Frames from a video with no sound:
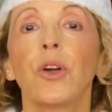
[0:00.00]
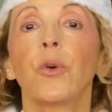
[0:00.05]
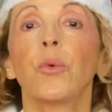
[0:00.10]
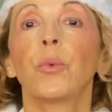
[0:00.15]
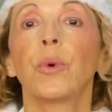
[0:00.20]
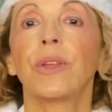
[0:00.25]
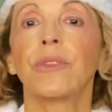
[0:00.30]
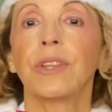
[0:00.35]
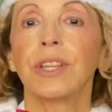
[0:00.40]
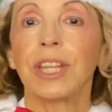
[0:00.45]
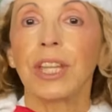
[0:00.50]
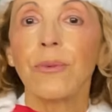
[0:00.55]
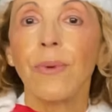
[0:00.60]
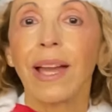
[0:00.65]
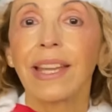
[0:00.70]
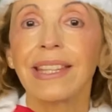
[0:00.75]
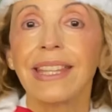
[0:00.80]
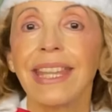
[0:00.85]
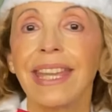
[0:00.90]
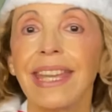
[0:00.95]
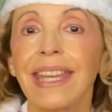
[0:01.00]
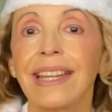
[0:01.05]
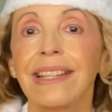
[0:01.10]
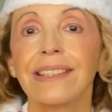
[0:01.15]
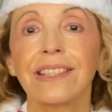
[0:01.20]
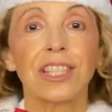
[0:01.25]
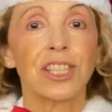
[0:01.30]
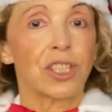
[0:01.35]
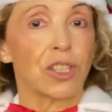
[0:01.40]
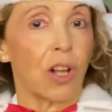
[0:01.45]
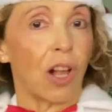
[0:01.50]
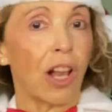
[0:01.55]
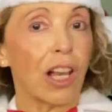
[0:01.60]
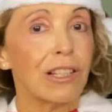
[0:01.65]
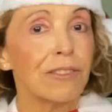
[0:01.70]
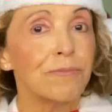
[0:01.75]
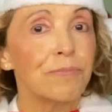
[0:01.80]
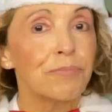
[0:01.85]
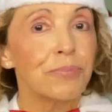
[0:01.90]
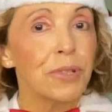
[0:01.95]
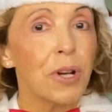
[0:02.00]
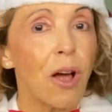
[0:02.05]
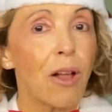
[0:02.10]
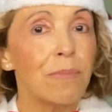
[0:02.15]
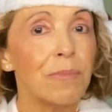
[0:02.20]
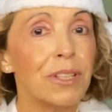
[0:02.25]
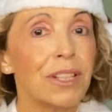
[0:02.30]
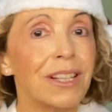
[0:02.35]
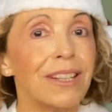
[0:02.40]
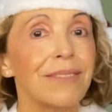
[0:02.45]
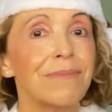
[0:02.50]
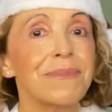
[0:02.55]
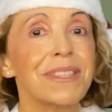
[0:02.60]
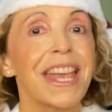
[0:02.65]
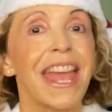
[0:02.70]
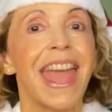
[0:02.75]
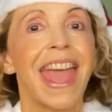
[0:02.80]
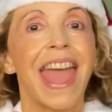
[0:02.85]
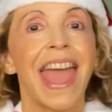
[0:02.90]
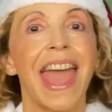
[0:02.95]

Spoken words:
with new ideas, solve problems,